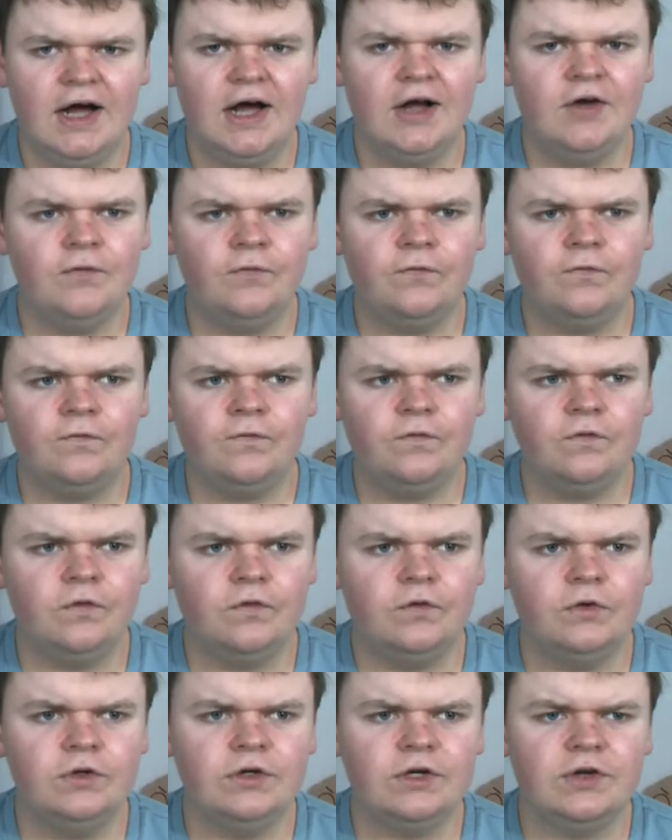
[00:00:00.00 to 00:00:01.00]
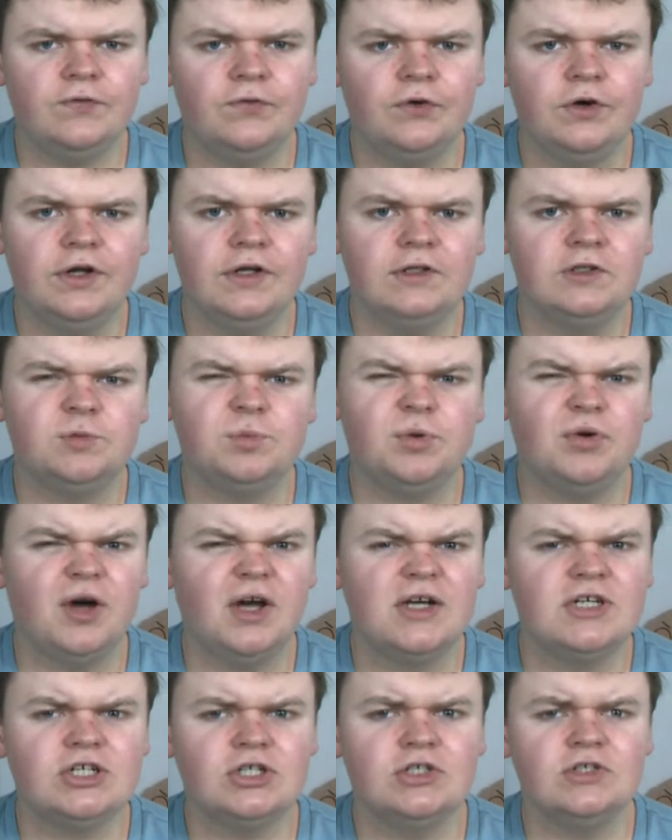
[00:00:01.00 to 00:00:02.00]
have a few different
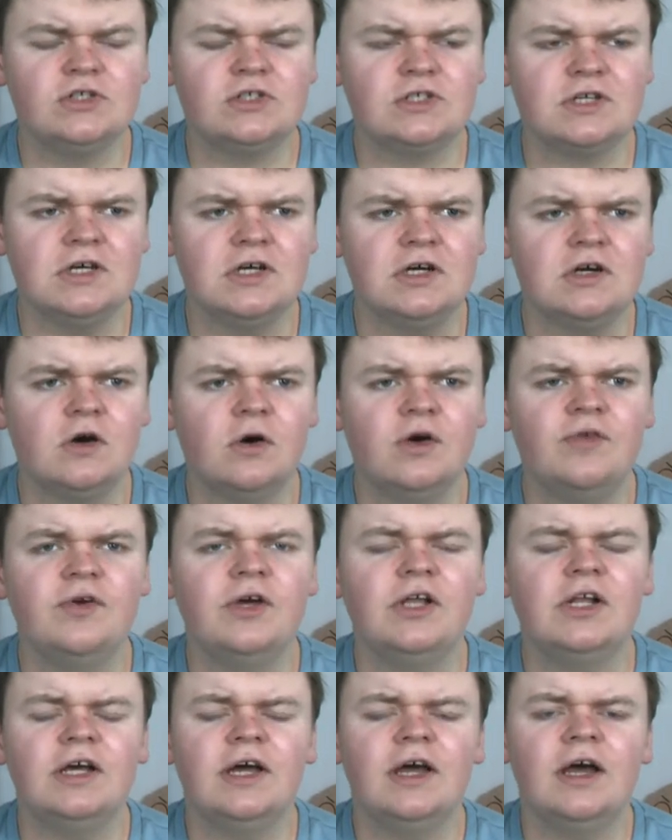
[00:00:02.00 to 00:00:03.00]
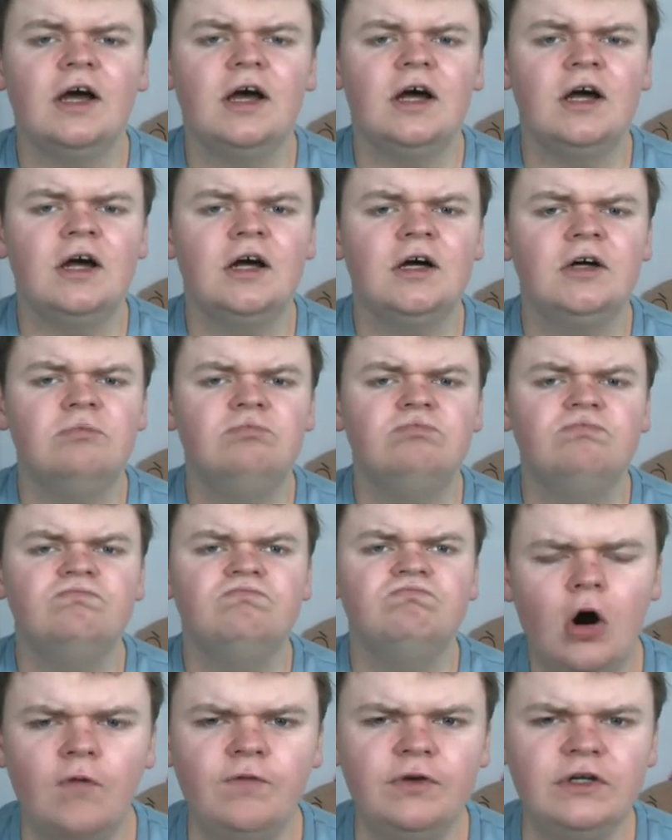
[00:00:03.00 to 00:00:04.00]
inspirations to keep going, really.
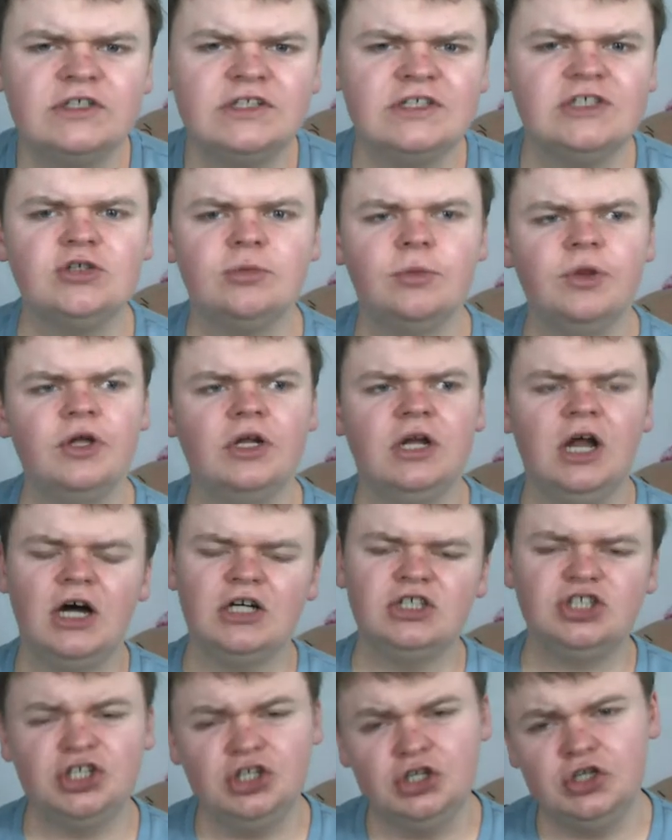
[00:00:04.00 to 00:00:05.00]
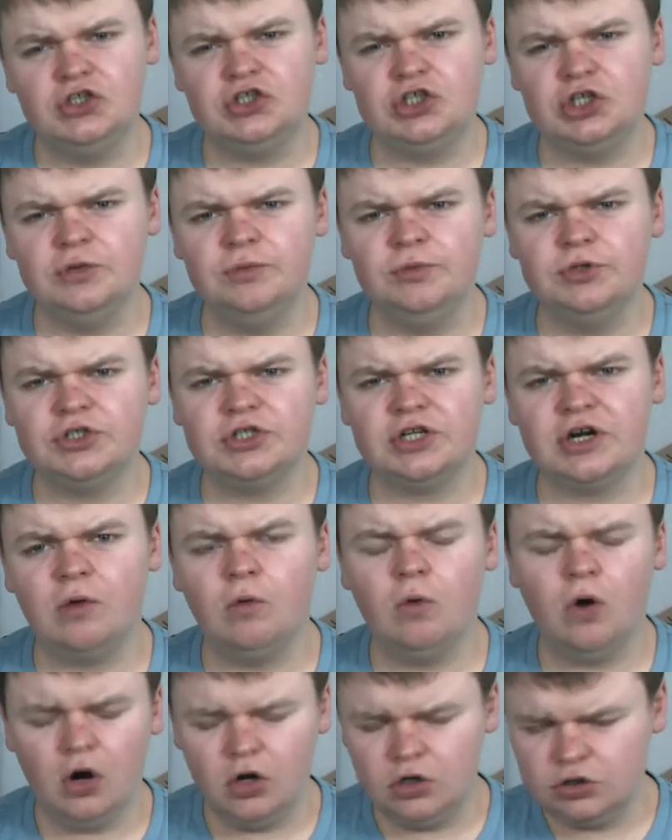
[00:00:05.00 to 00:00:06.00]
Obviously some of the larger YouTubers that I
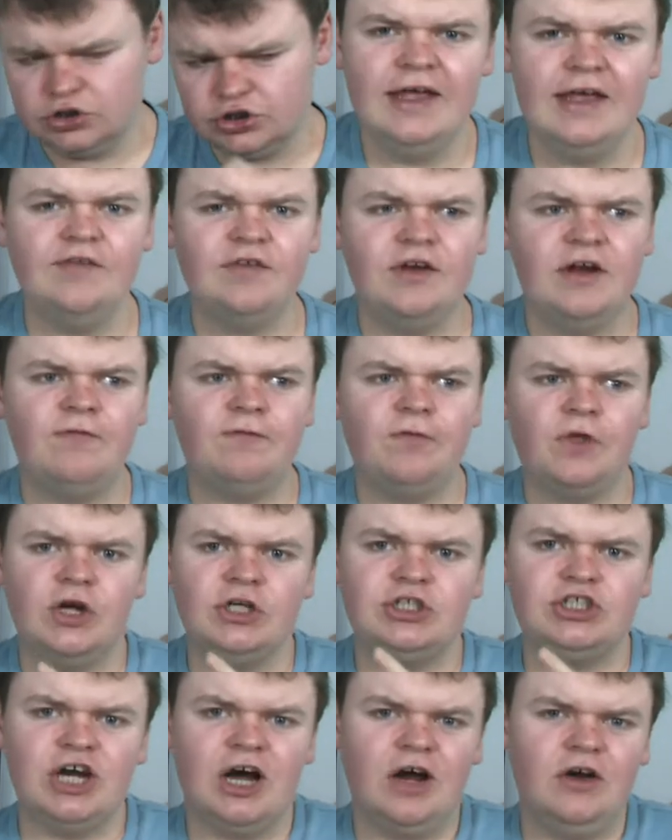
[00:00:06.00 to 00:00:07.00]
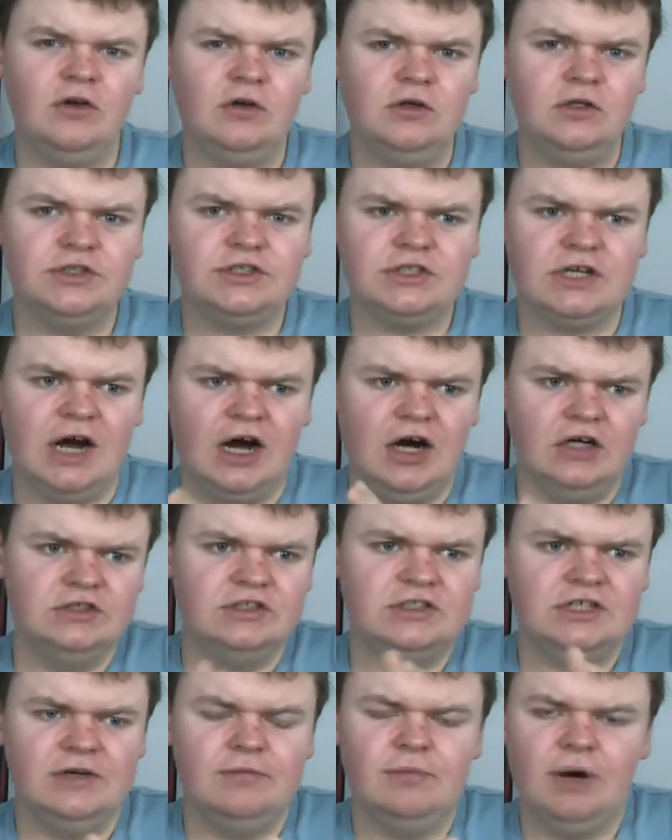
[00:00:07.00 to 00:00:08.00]
watch, even if their channels
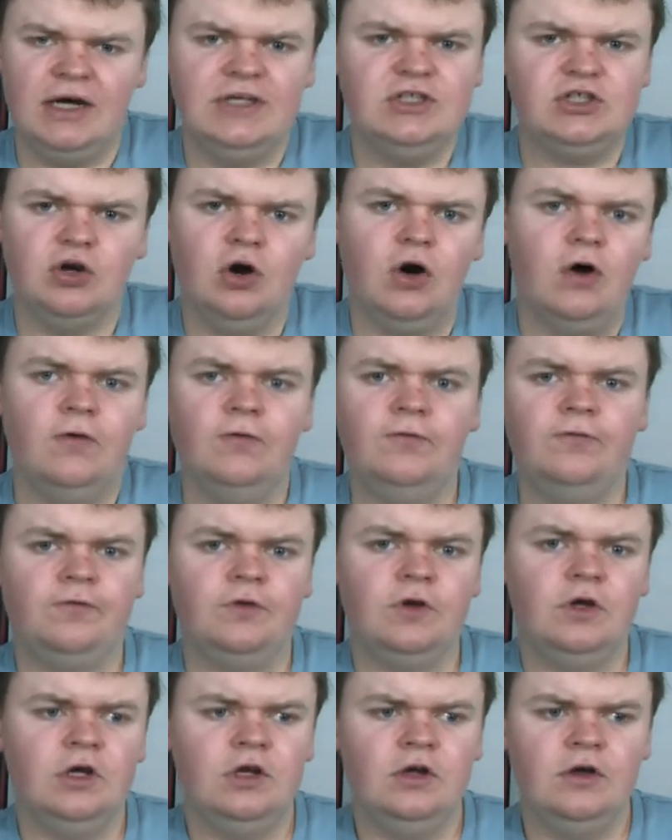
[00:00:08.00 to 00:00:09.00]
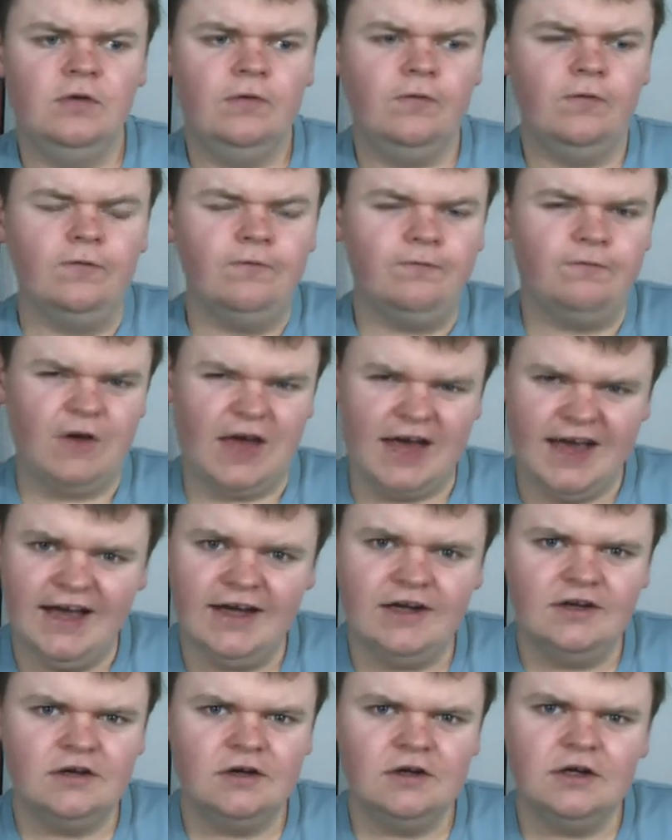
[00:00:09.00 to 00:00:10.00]
aren't in my sort of
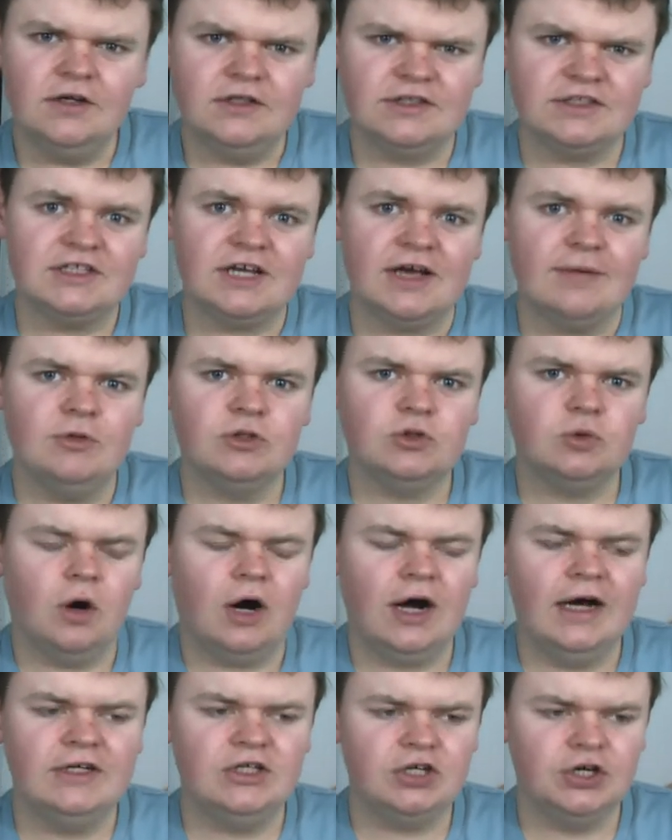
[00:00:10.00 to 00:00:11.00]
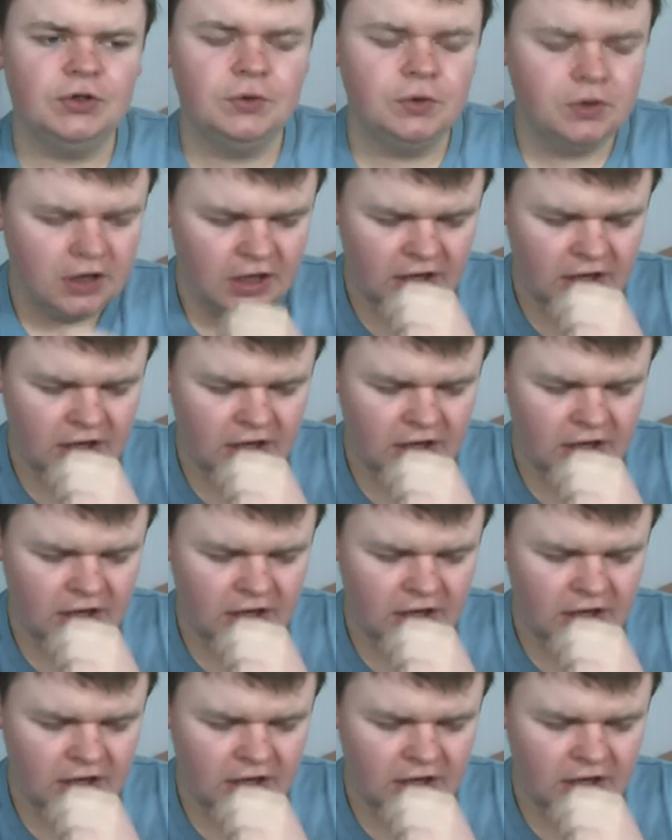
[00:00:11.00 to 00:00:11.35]
vein, the same as what I do,